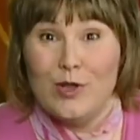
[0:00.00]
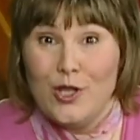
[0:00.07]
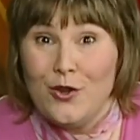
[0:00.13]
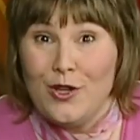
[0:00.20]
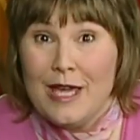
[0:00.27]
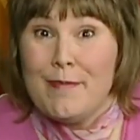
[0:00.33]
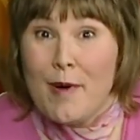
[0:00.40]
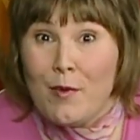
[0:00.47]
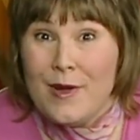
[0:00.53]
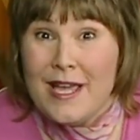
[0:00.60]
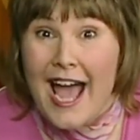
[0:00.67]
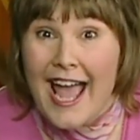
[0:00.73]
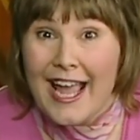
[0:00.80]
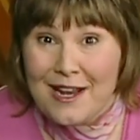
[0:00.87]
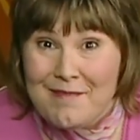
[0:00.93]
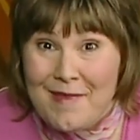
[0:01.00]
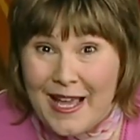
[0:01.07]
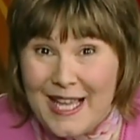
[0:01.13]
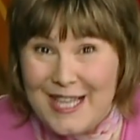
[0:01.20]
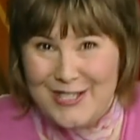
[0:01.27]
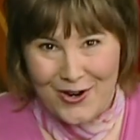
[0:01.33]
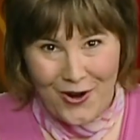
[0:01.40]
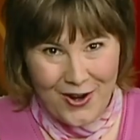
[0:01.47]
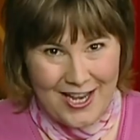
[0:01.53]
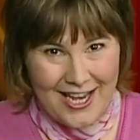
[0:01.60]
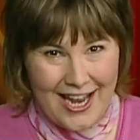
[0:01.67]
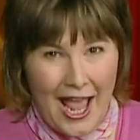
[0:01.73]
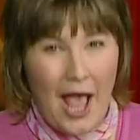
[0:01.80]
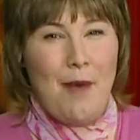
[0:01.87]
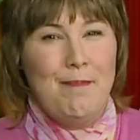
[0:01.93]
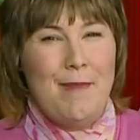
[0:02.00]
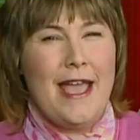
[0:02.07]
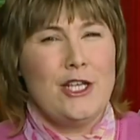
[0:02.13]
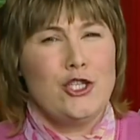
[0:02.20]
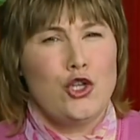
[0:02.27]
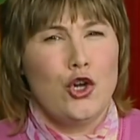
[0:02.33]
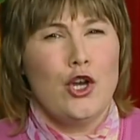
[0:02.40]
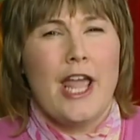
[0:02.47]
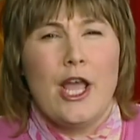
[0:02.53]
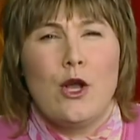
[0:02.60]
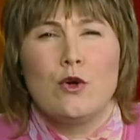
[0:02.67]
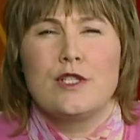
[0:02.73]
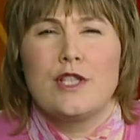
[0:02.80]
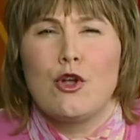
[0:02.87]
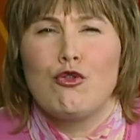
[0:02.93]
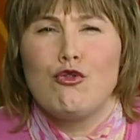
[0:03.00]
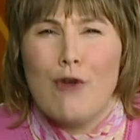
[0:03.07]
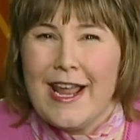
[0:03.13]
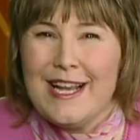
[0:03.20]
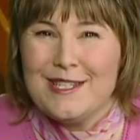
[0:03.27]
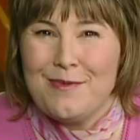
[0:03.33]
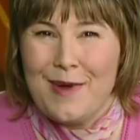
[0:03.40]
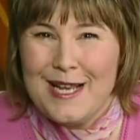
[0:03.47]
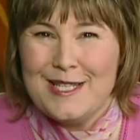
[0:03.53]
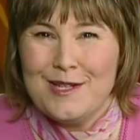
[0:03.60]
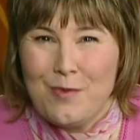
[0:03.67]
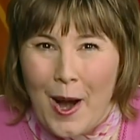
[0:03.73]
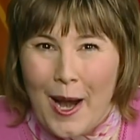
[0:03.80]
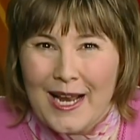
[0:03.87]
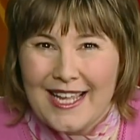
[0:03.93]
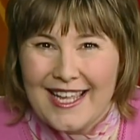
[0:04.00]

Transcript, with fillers: You keep a wee eye on Mickey John. Make sure he goes the right way to work.